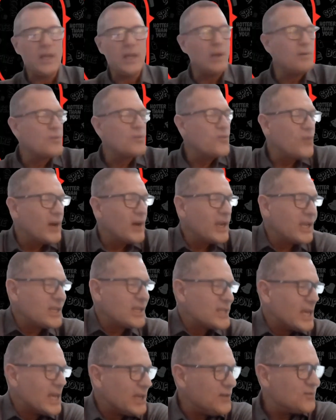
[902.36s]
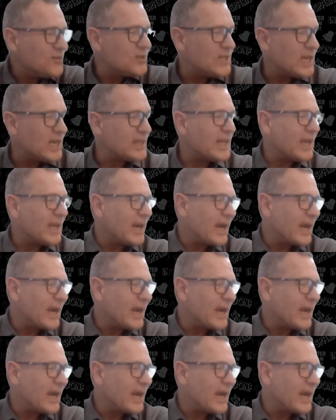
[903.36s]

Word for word: you know what's funny is that you said that,